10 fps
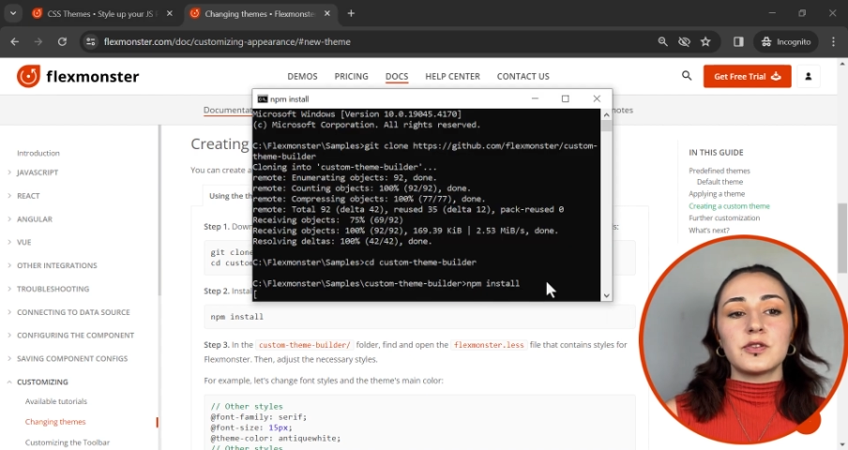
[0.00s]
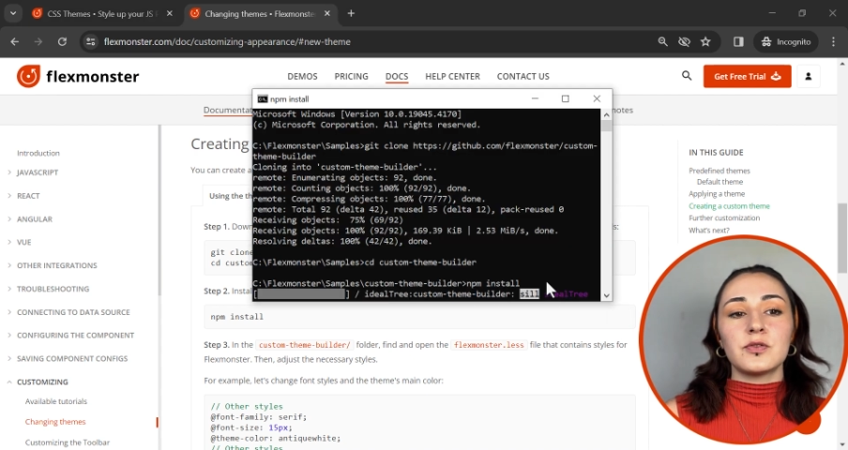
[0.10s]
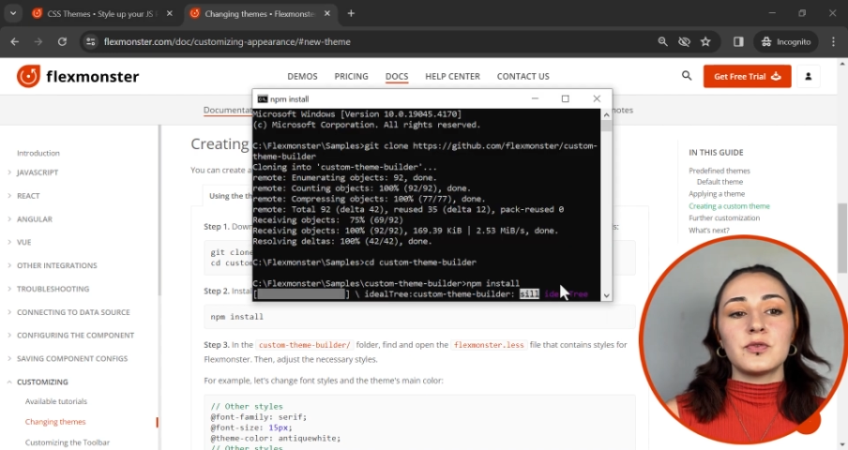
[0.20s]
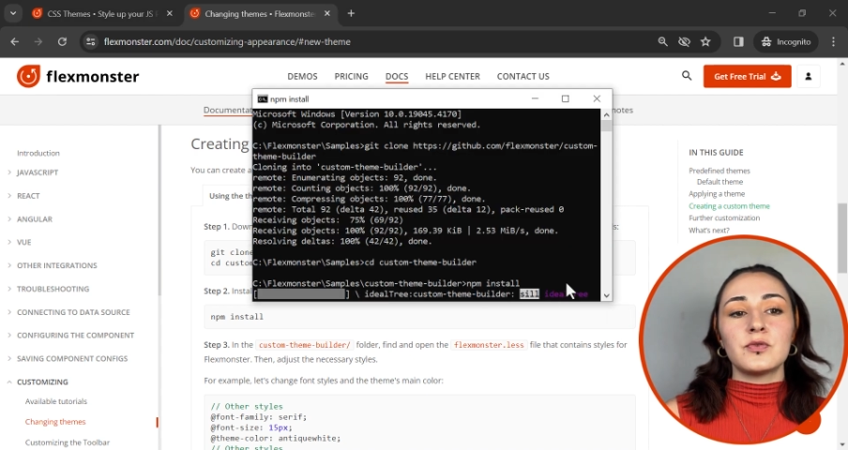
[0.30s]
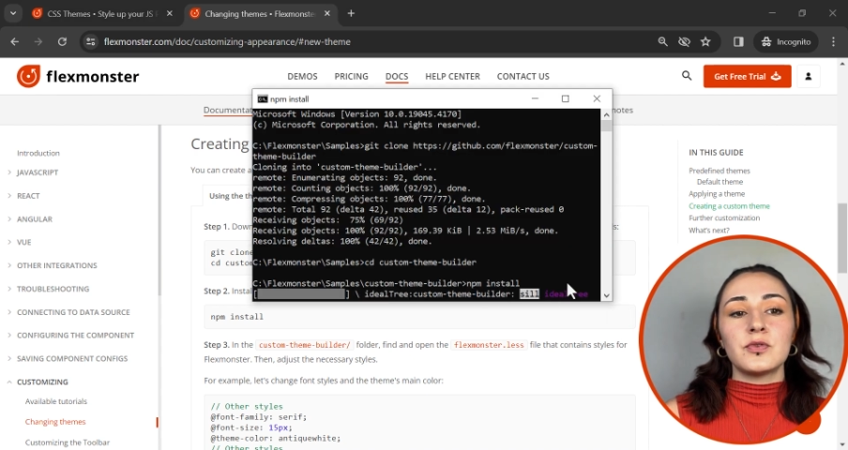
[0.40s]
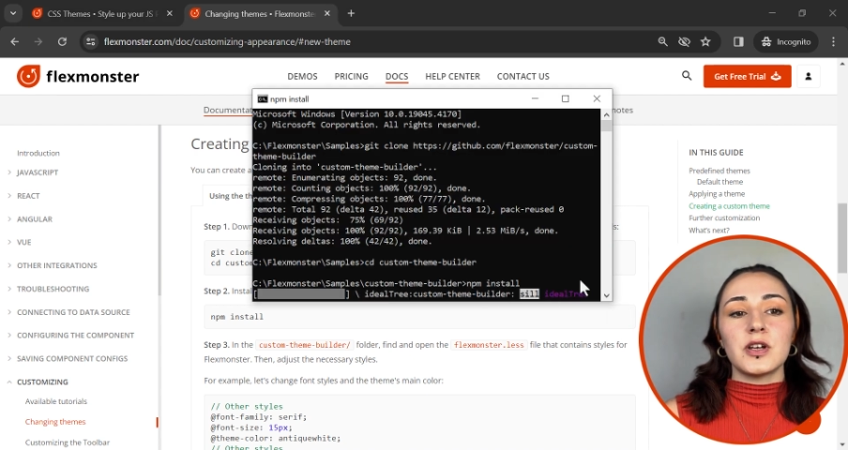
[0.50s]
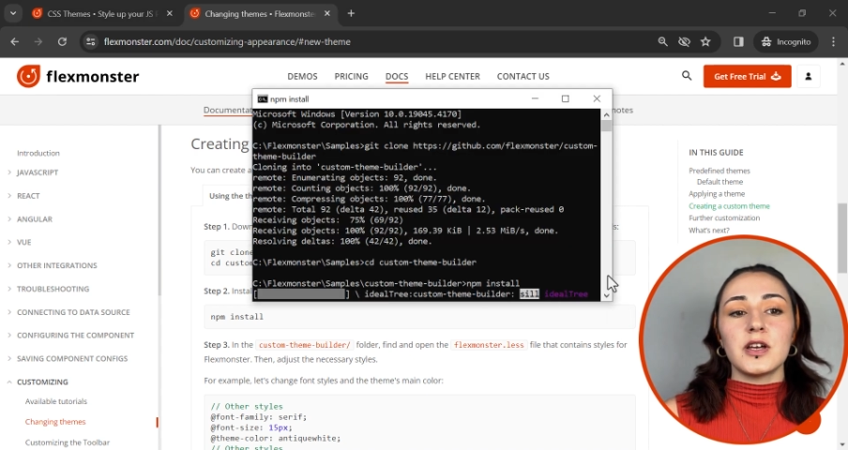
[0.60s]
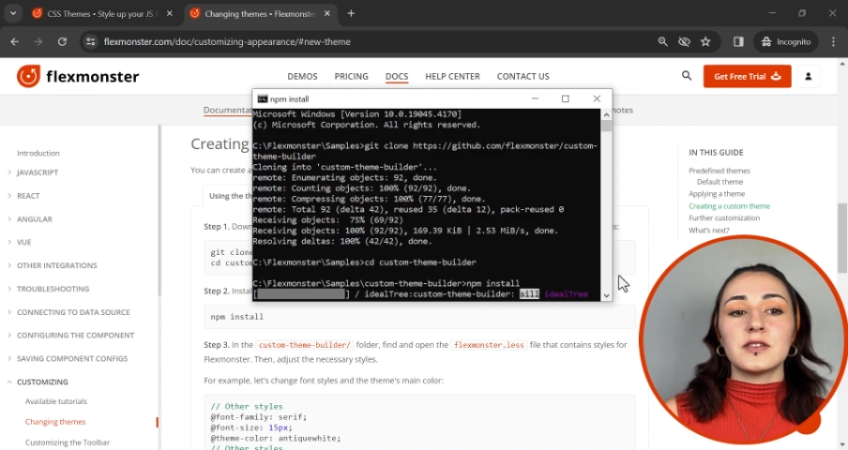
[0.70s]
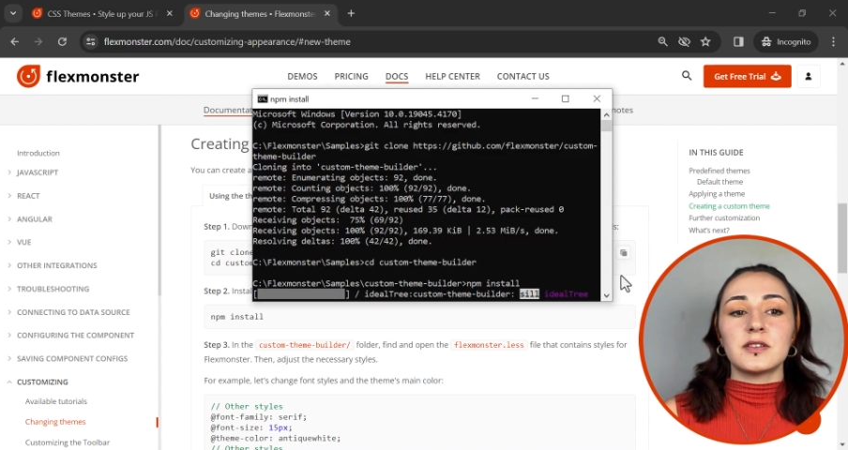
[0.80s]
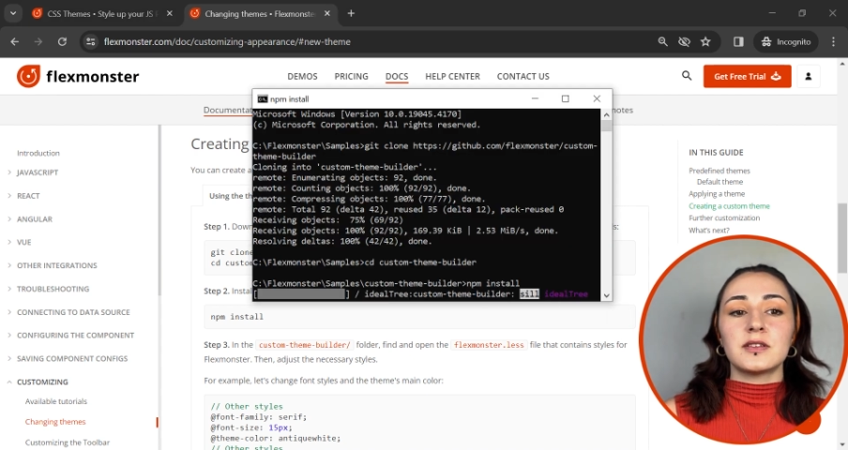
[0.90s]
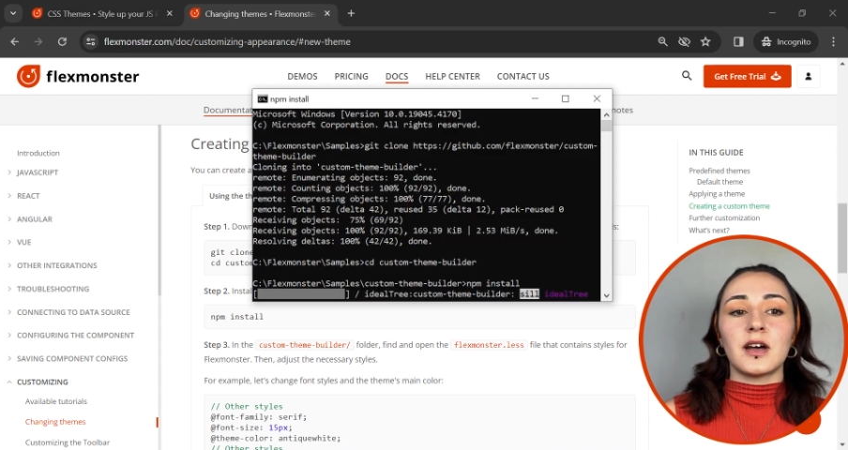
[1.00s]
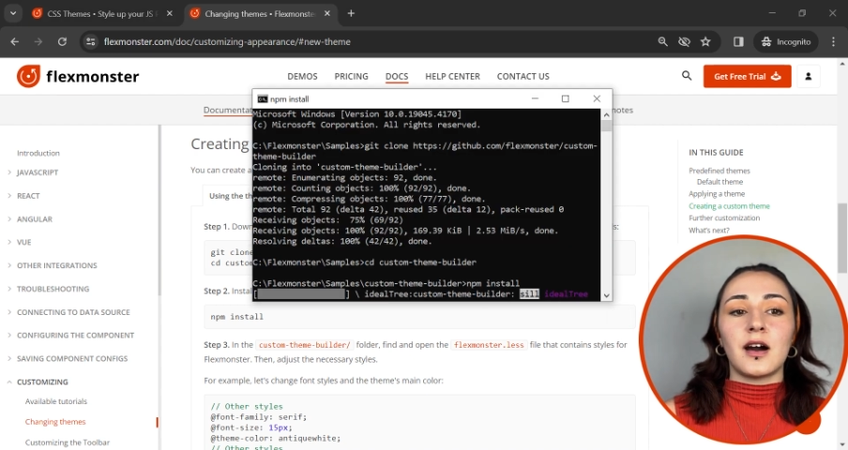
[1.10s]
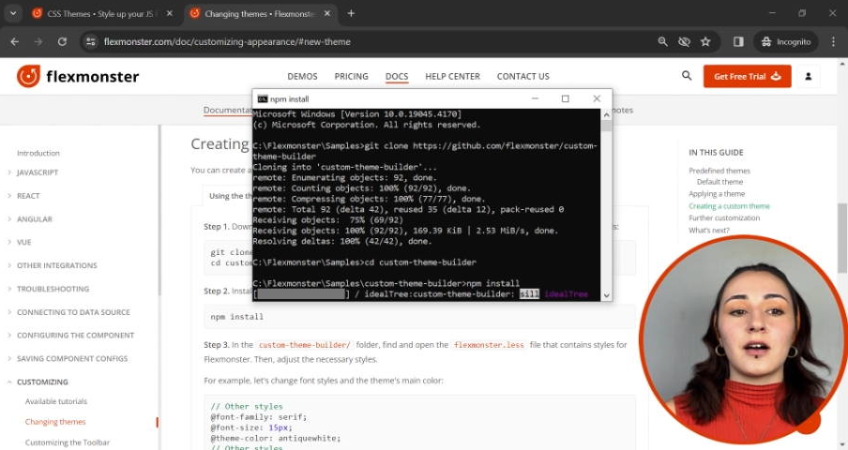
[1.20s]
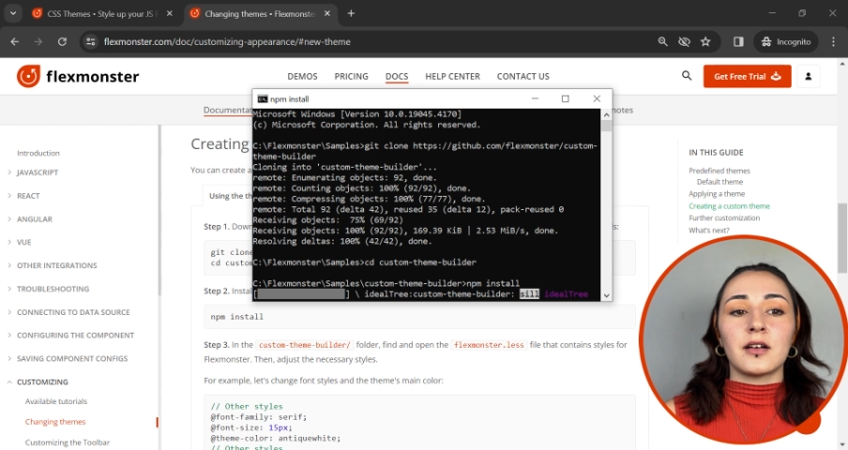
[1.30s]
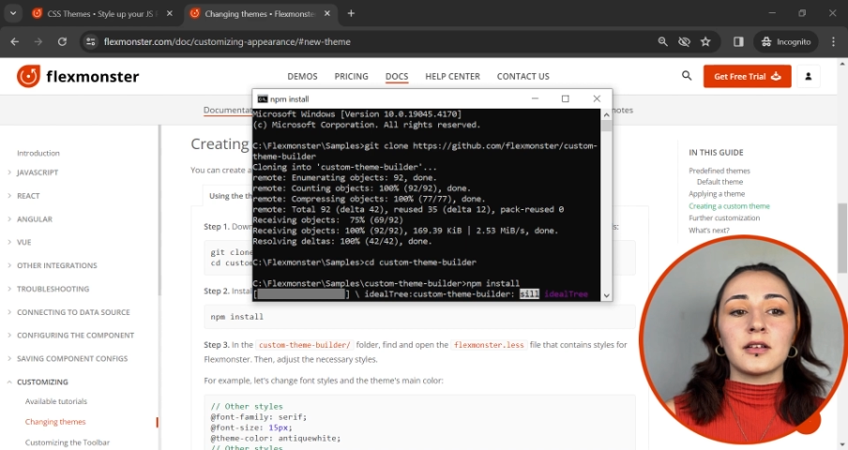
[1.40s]
to
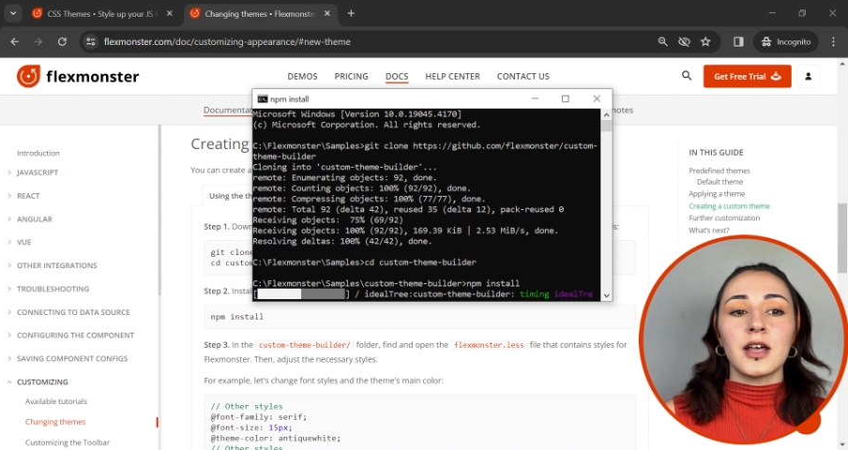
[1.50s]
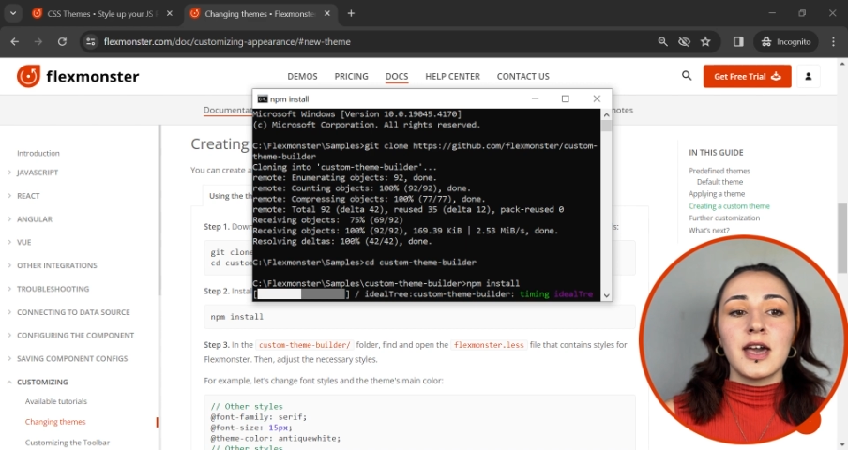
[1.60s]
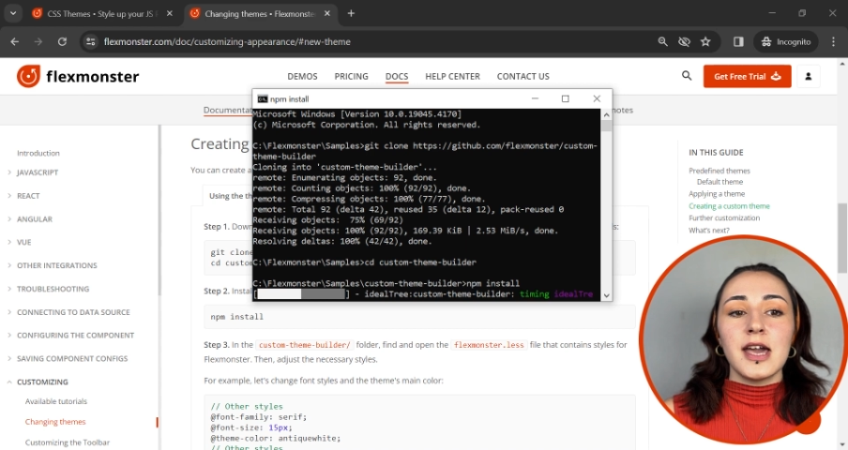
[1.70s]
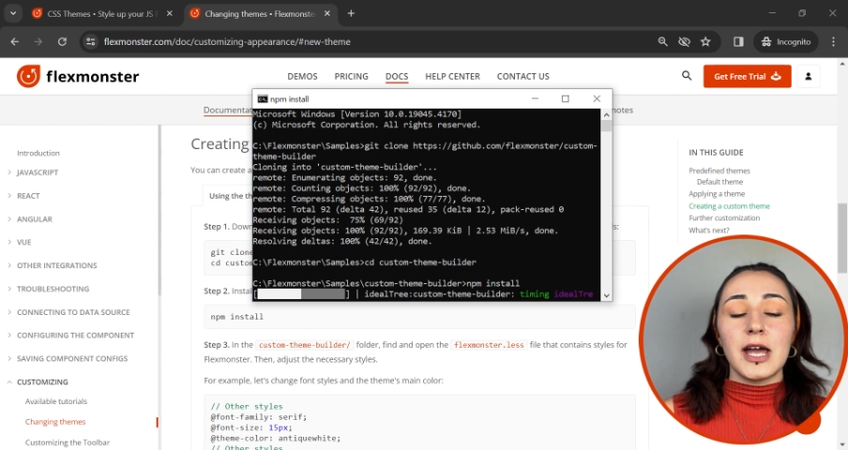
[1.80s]
install